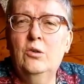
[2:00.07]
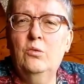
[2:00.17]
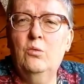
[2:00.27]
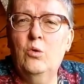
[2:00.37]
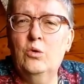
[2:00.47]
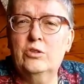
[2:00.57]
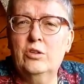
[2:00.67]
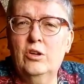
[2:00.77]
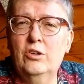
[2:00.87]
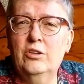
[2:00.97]
walked
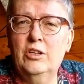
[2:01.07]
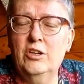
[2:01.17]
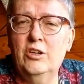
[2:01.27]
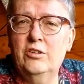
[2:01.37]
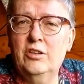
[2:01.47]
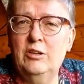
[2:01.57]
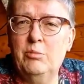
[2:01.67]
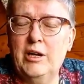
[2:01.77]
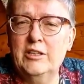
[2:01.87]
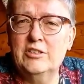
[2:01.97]
on the earth in
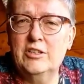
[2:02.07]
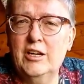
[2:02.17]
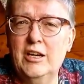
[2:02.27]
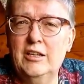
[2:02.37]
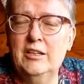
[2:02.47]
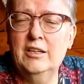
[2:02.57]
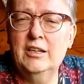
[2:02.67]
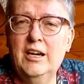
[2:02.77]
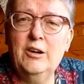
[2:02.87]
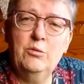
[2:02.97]
Palestine
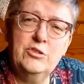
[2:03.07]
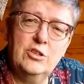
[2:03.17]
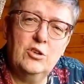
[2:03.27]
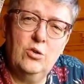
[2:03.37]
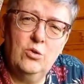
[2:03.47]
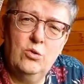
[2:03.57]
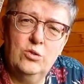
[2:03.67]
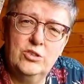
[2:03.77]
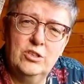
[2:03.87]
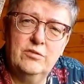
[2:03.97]
and was the
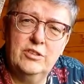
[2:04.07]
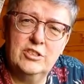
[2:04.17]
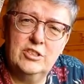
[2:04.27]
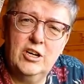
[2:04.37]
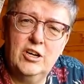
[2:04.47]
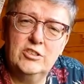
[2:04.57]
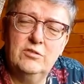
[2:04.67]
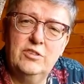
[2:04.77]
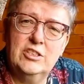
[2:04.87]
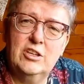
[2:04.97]
cause of the start of
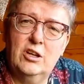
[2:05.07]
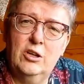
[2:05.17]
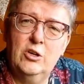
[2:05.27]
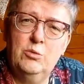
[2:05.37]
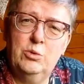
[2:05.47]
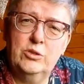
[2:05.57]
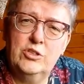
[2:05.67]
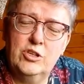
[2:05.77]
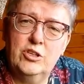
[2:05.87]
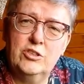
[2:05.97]
this global
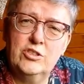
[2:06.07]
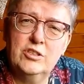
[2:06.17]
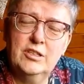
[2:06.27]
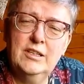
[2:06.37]
church